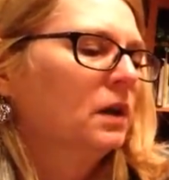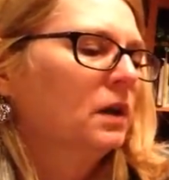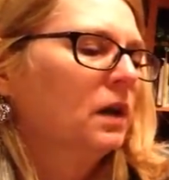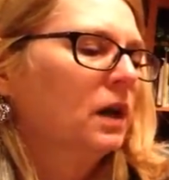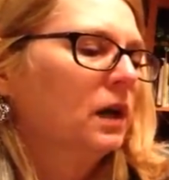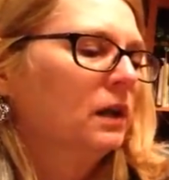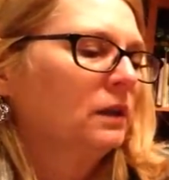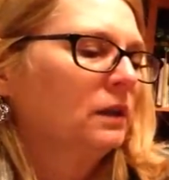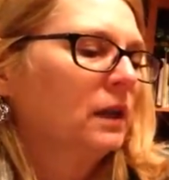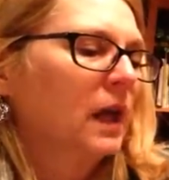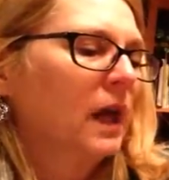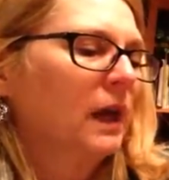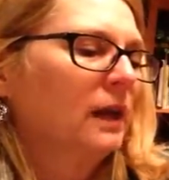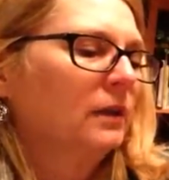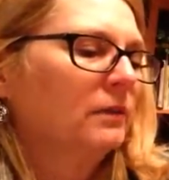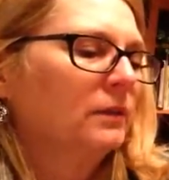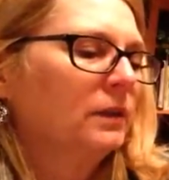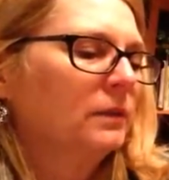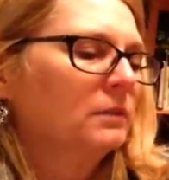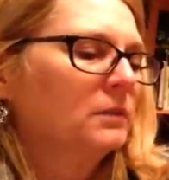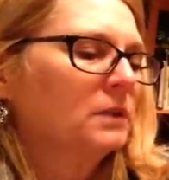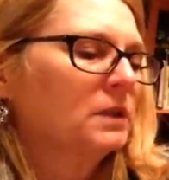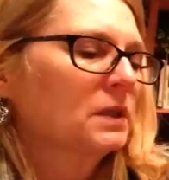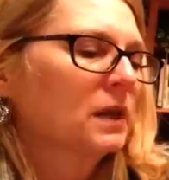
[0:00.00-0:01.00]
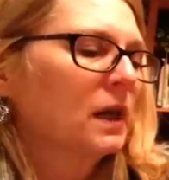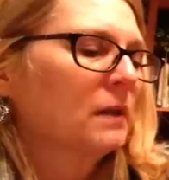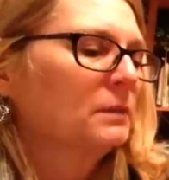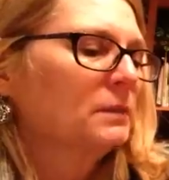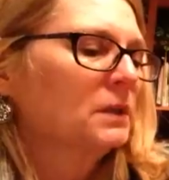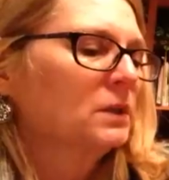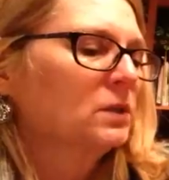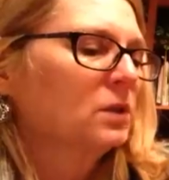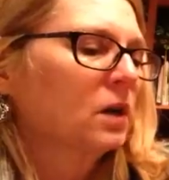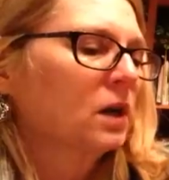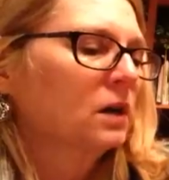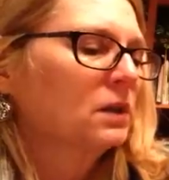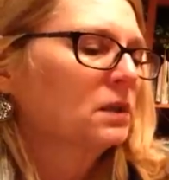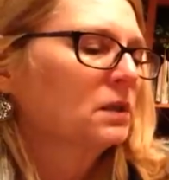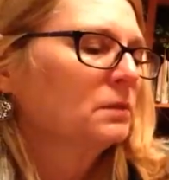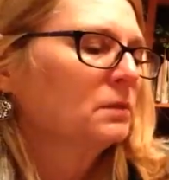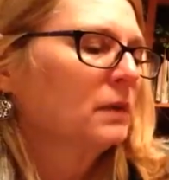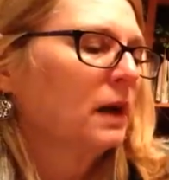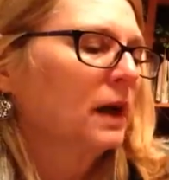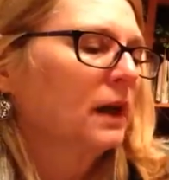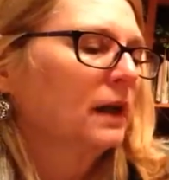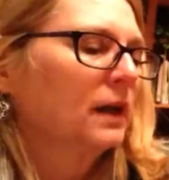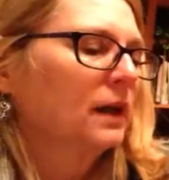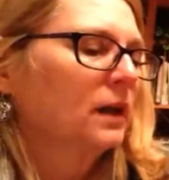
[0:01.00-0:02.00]
A lot of them stopped to talk to
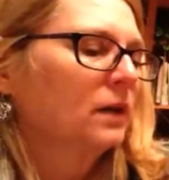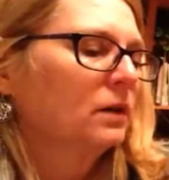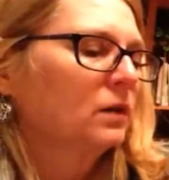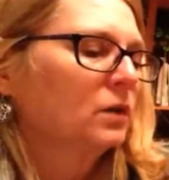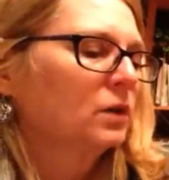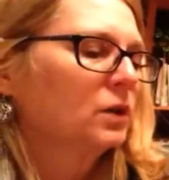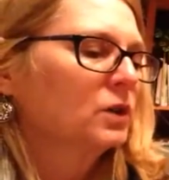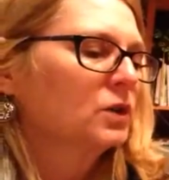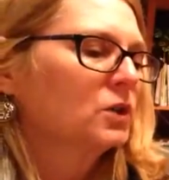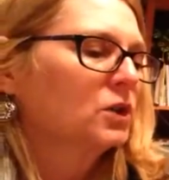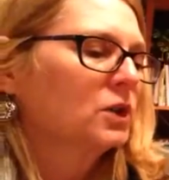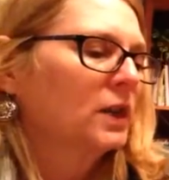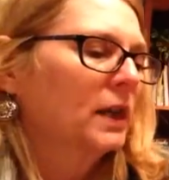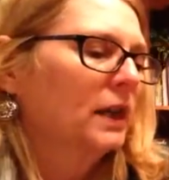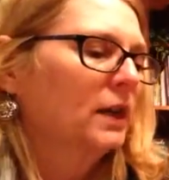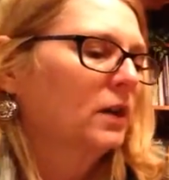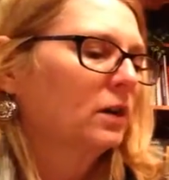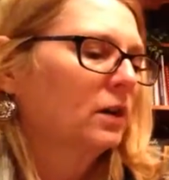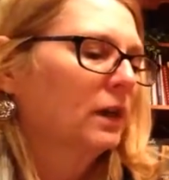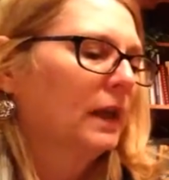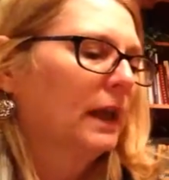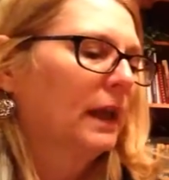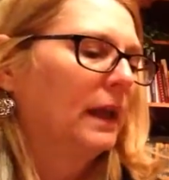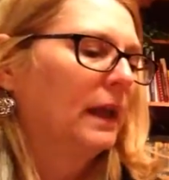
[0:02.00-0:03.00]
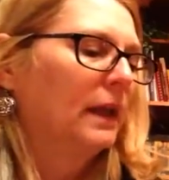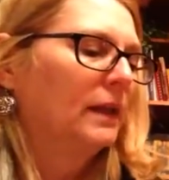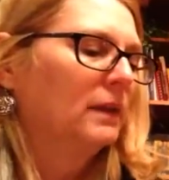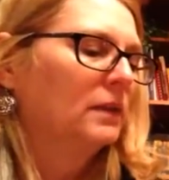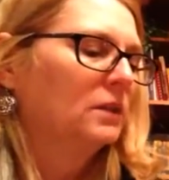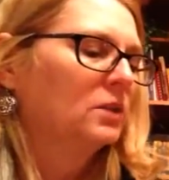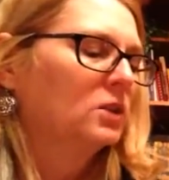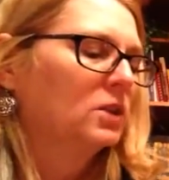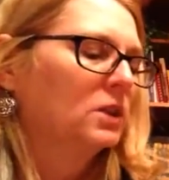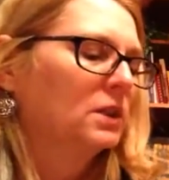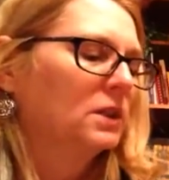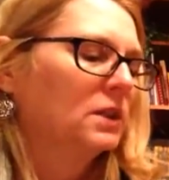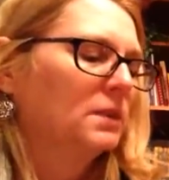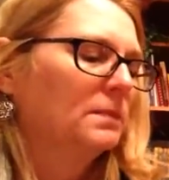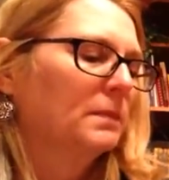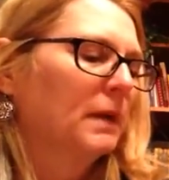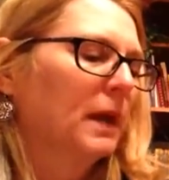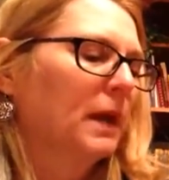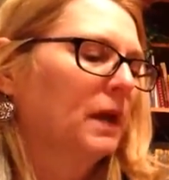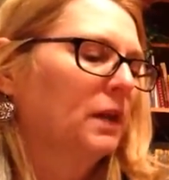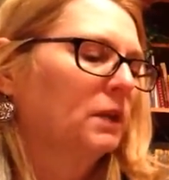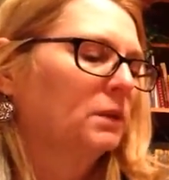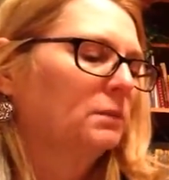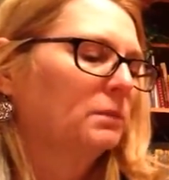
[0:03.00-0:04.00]
Maya or shake her hand, and she
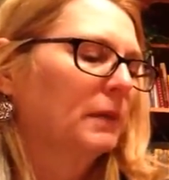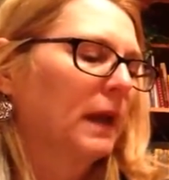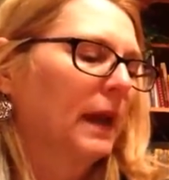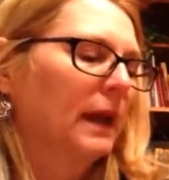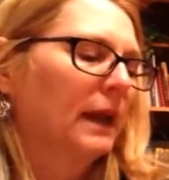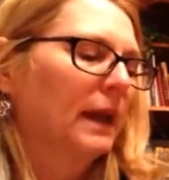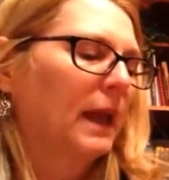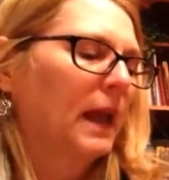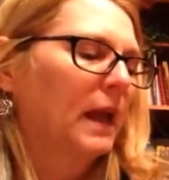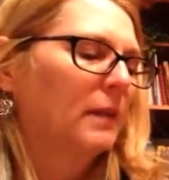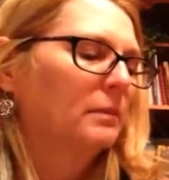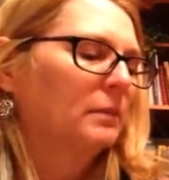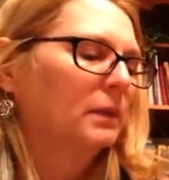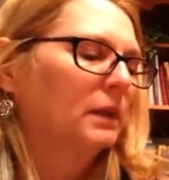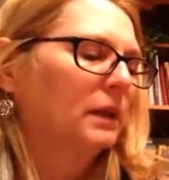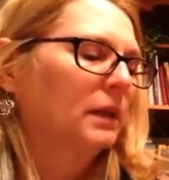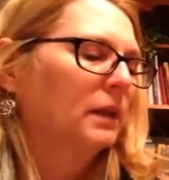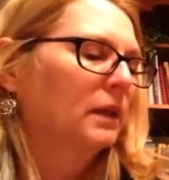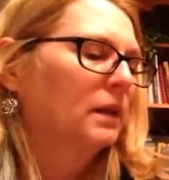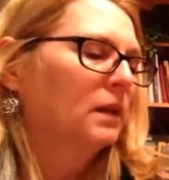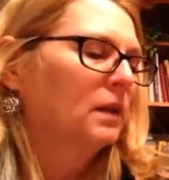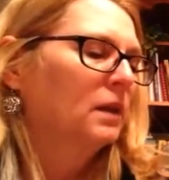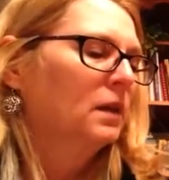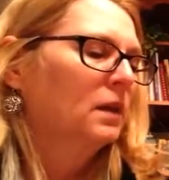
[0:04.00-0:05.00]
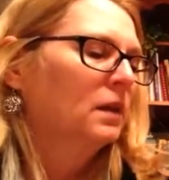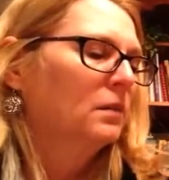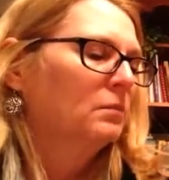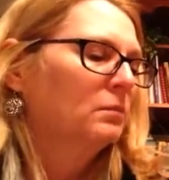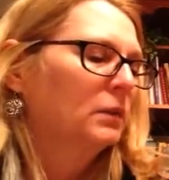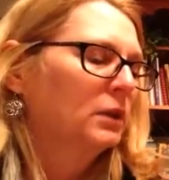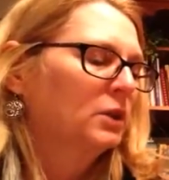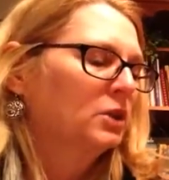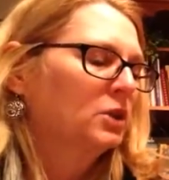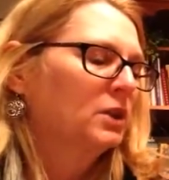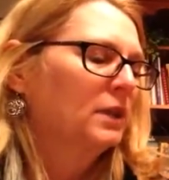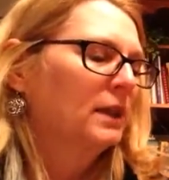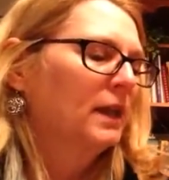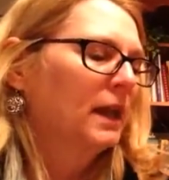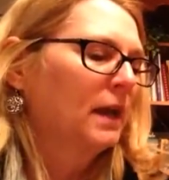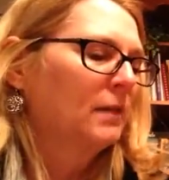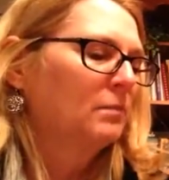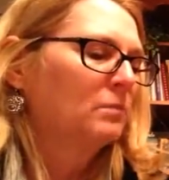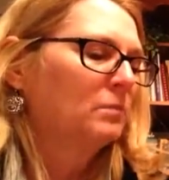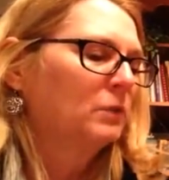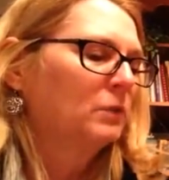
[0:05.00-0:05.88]
smiled back happily. But she kept